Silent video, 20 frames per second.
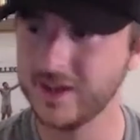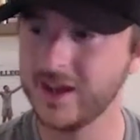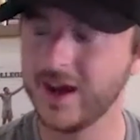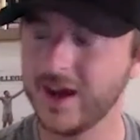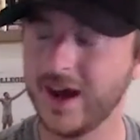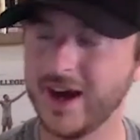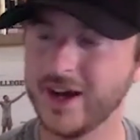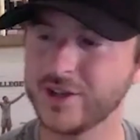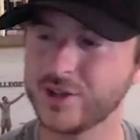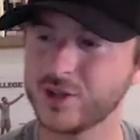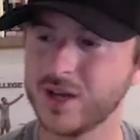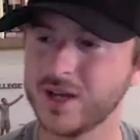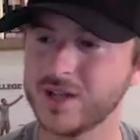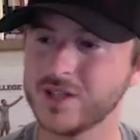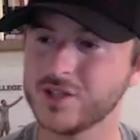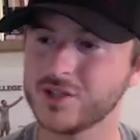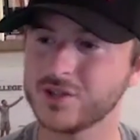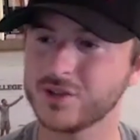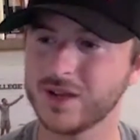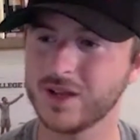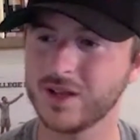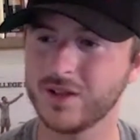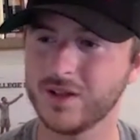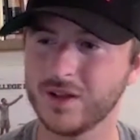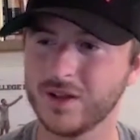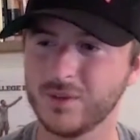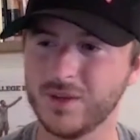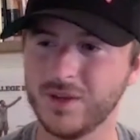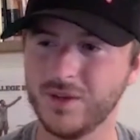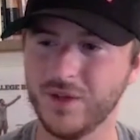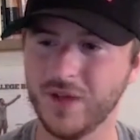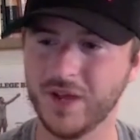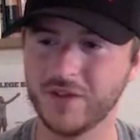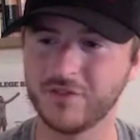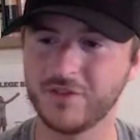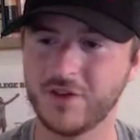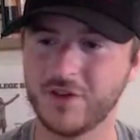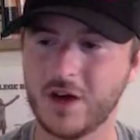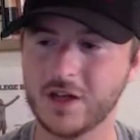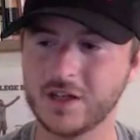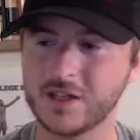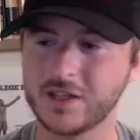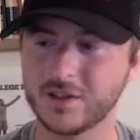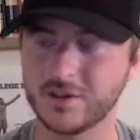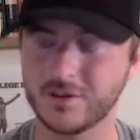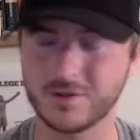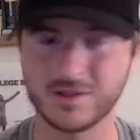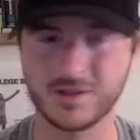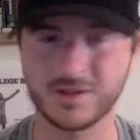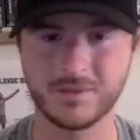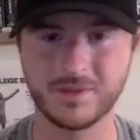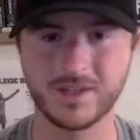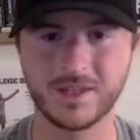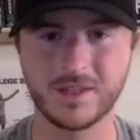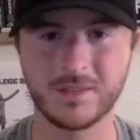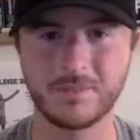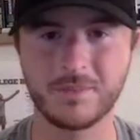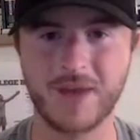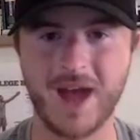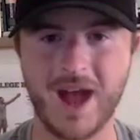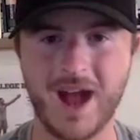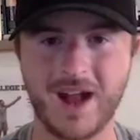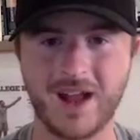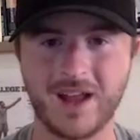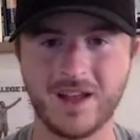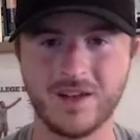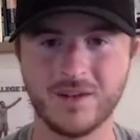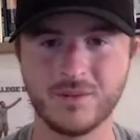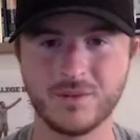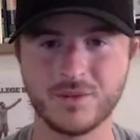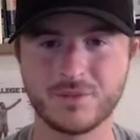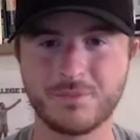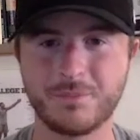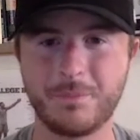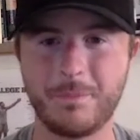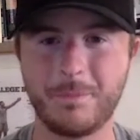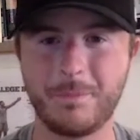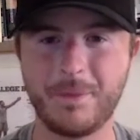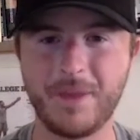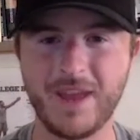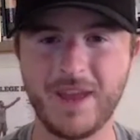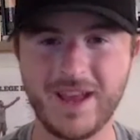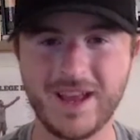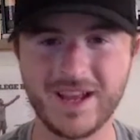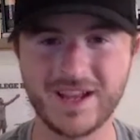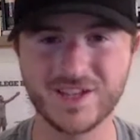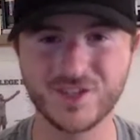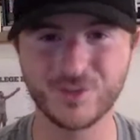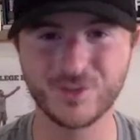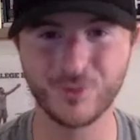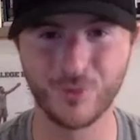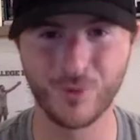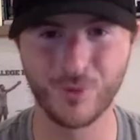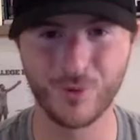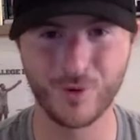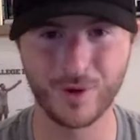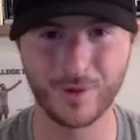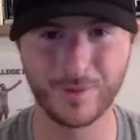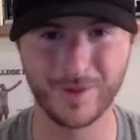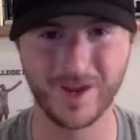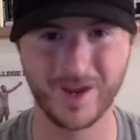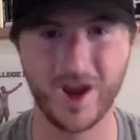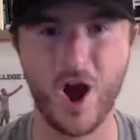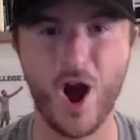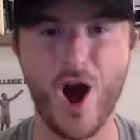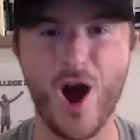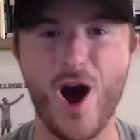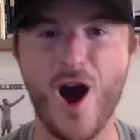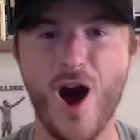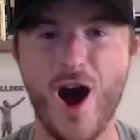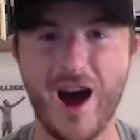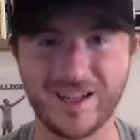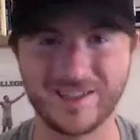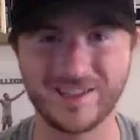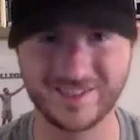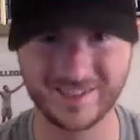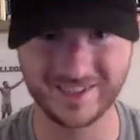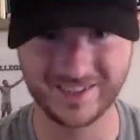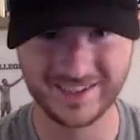I tried to drink like we had like vodka or something in the back, and it was piss warm, like hot.